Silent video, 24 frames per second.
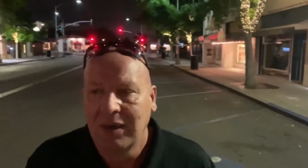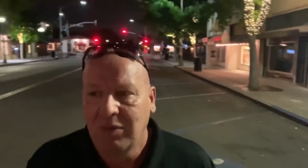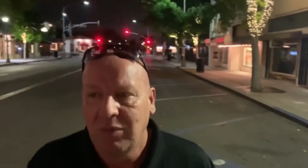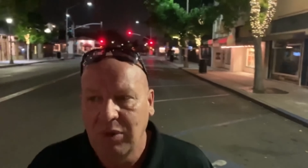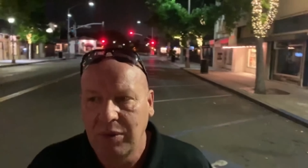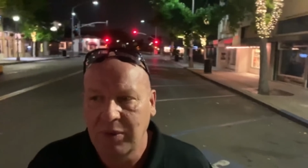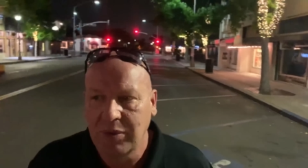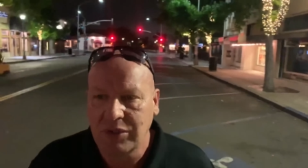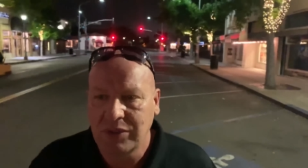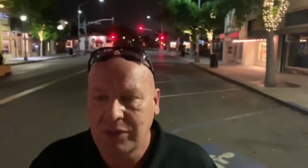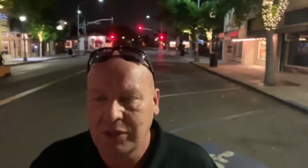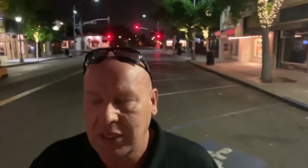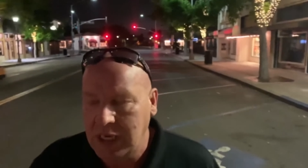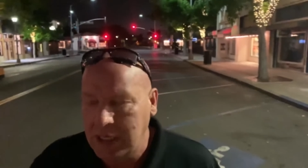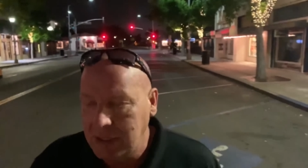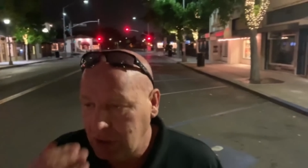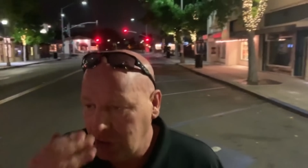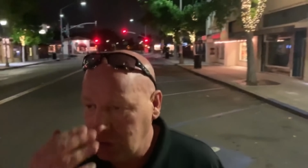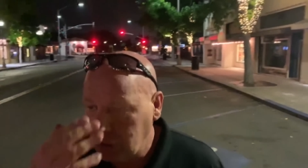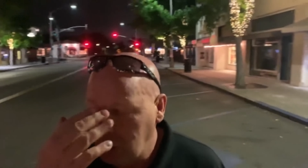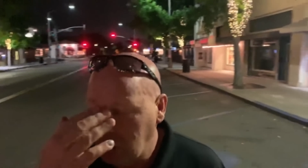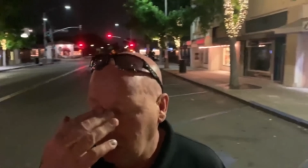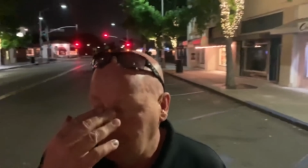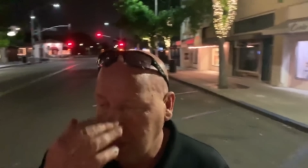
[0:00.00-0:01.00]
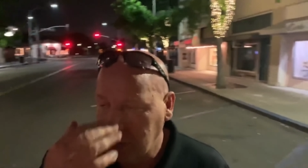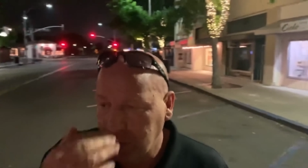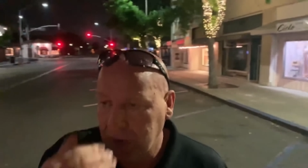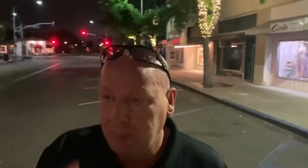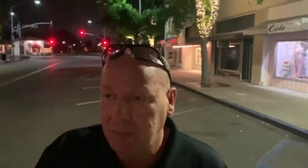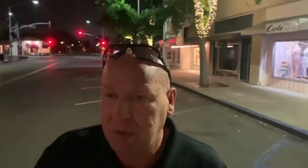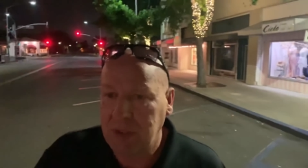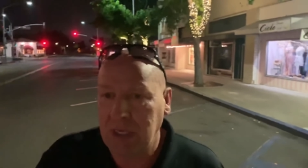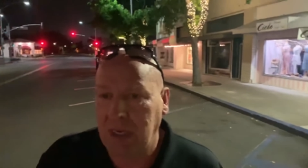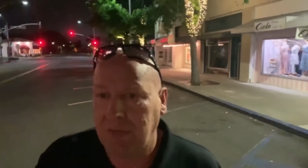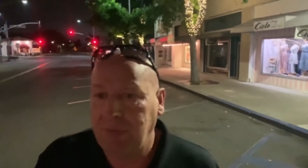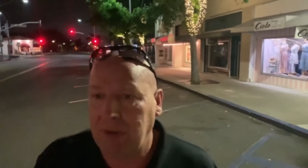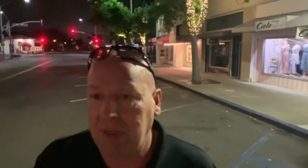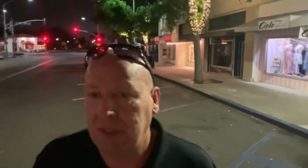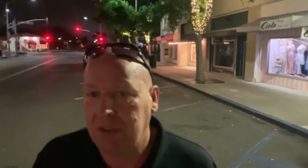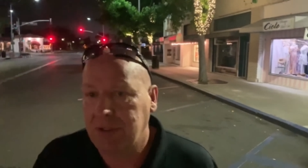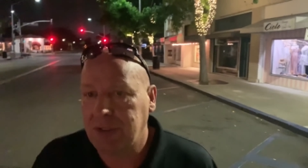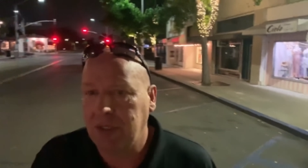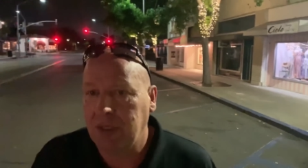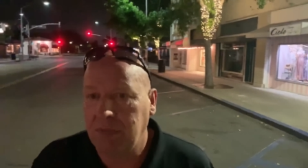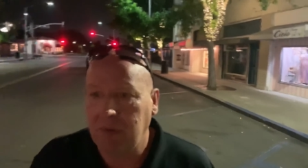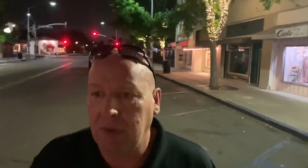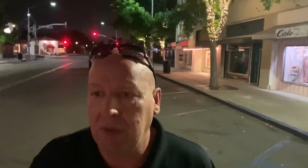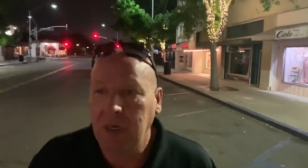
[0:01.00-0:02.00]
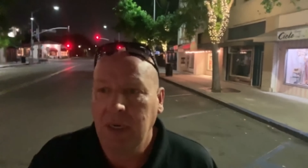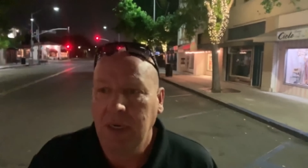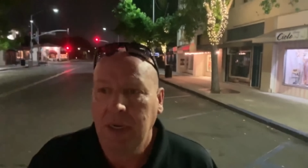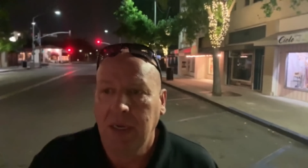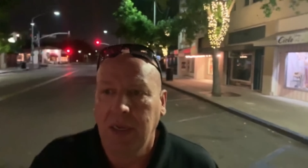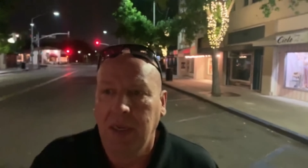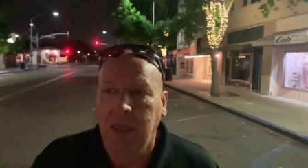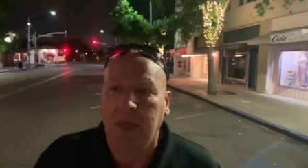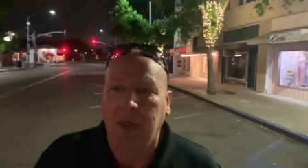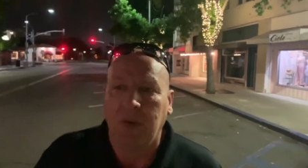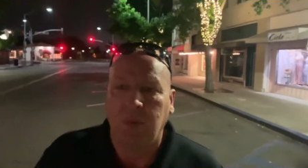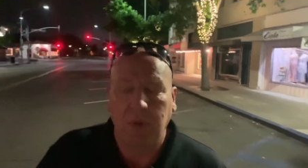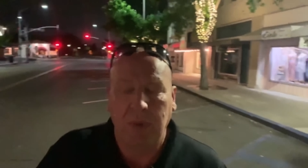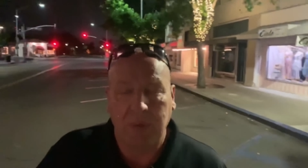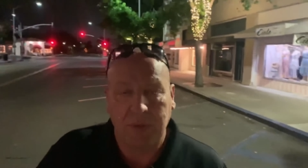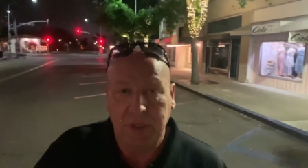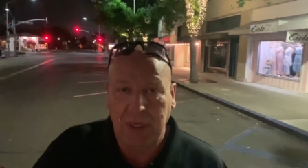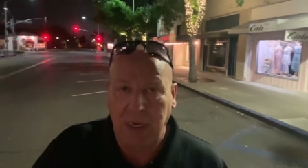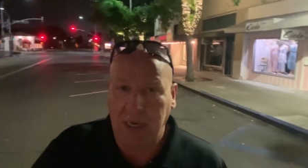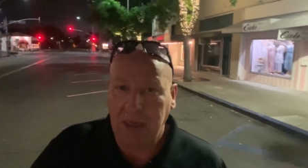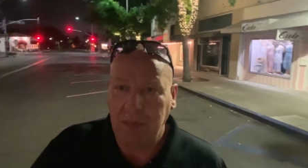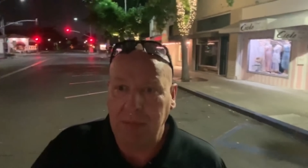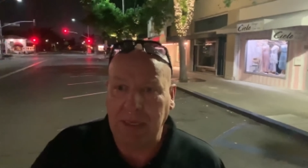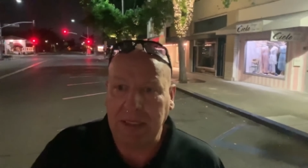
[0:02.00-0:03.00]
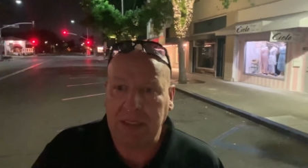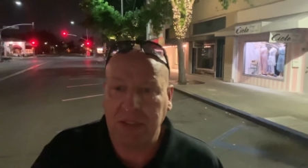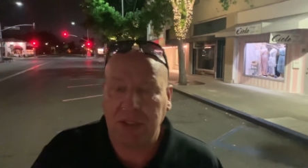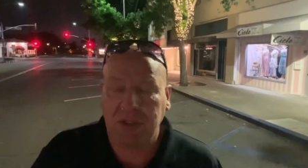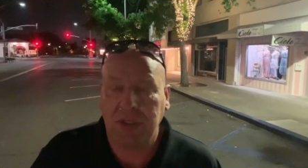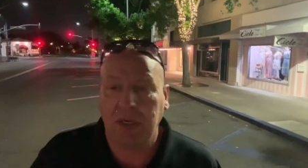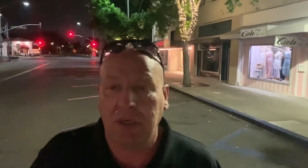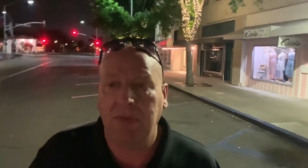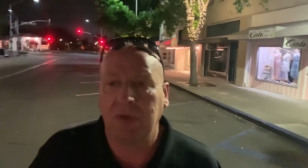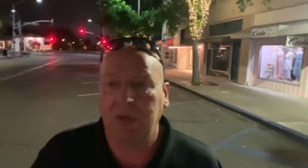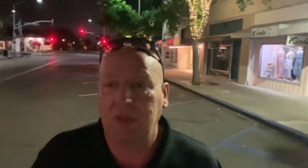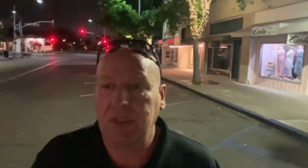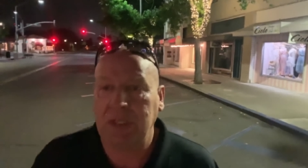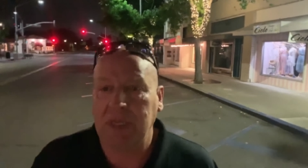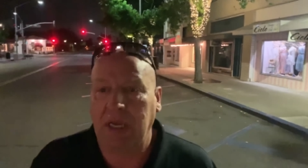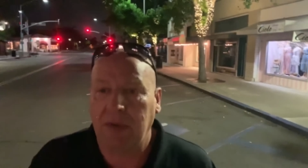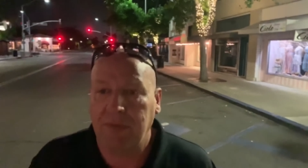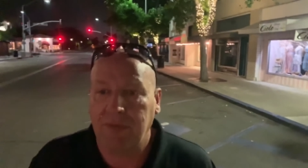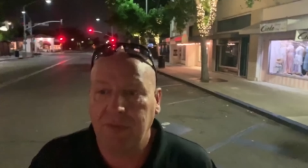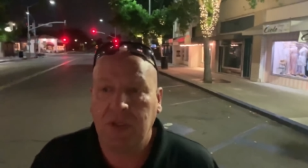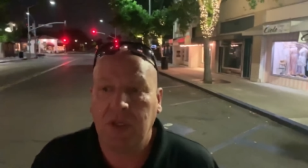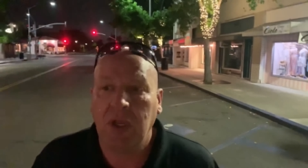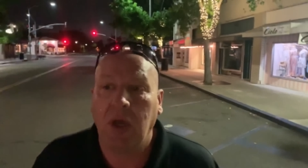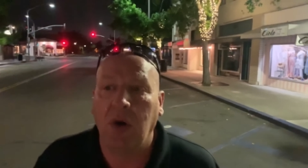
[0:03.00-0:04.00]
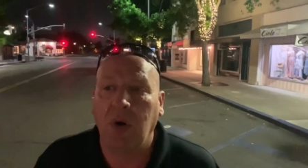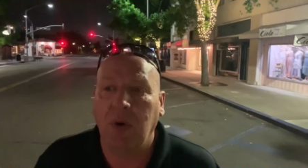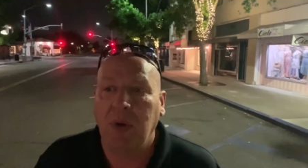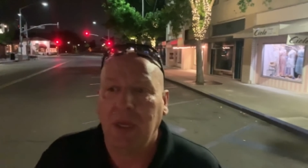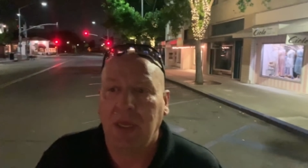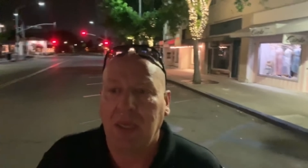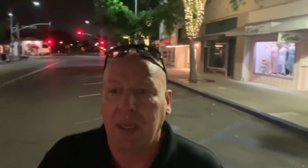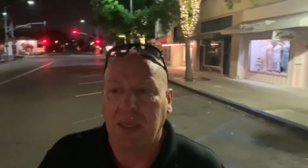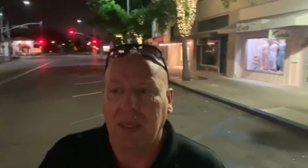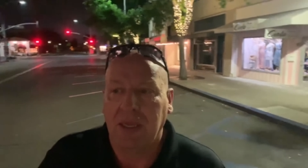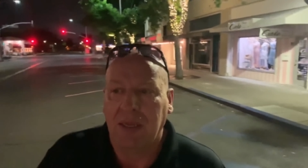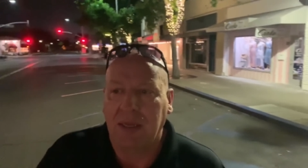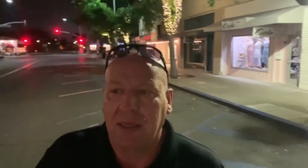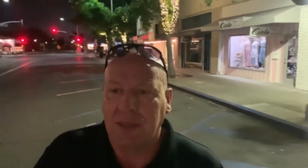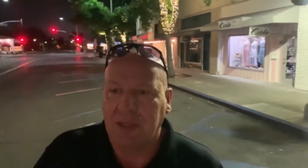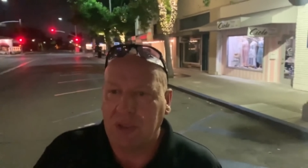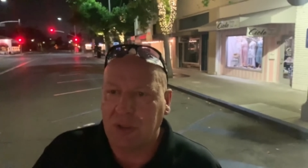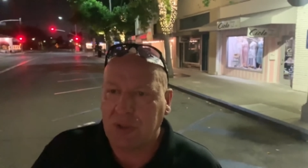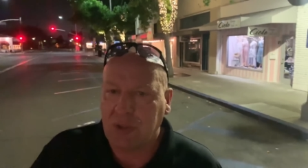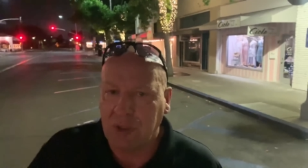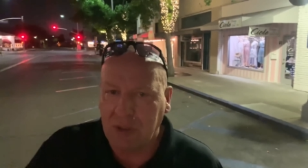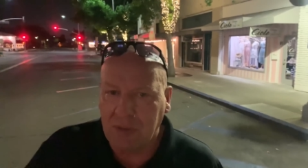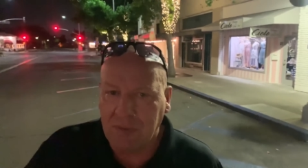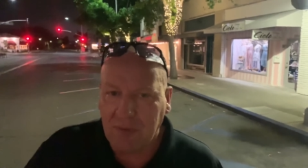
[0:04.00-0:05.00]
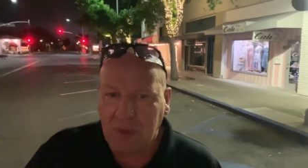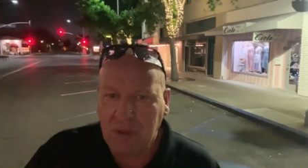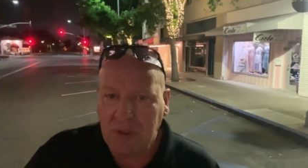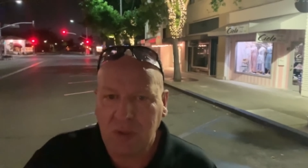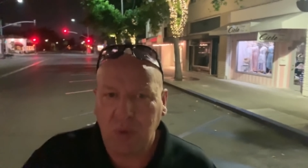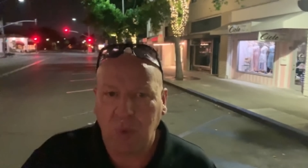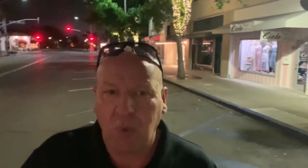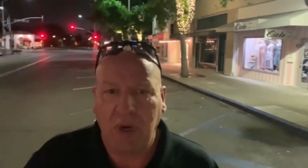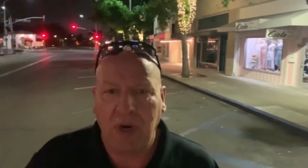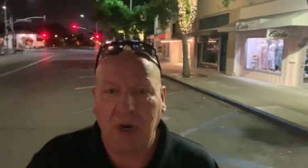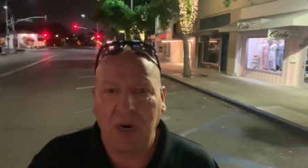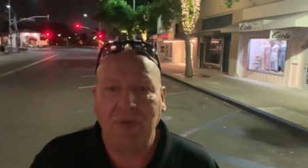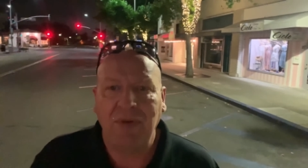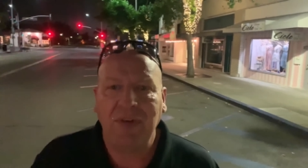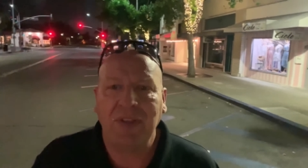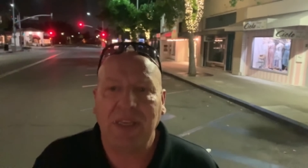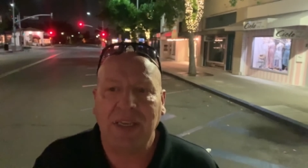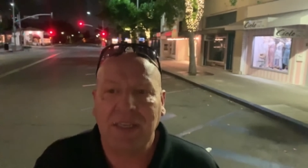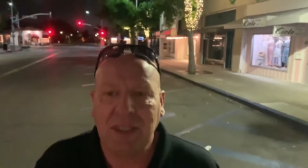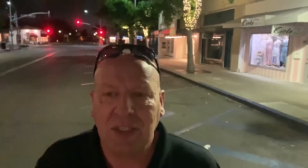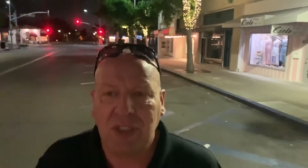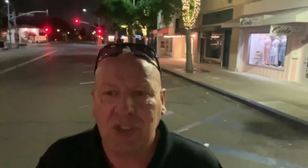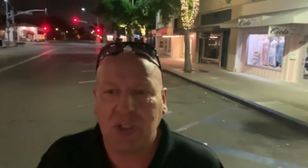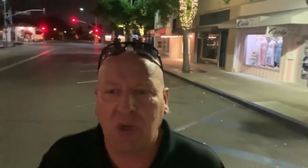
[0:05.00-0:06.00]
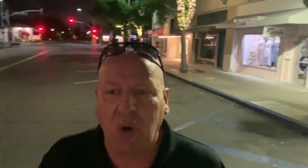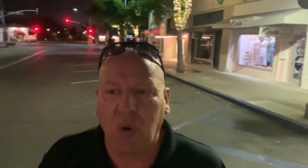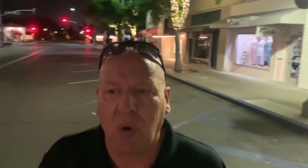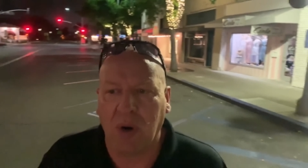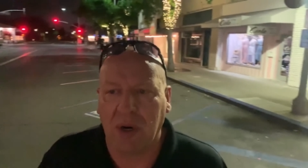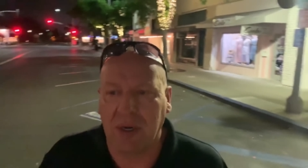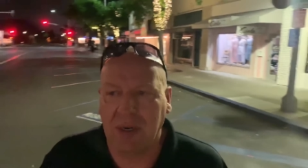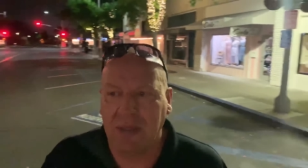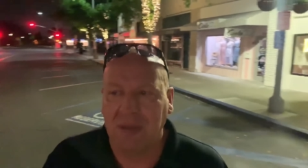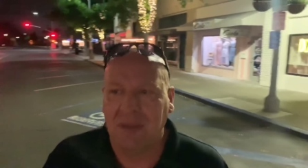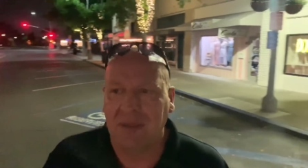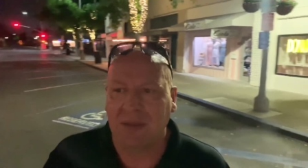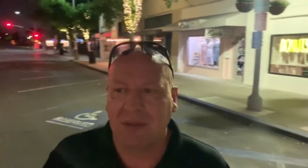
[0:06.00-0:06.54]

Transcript: We were changing over some stuff on the server. We were talking about the server stuff. So the server is where everything is stored.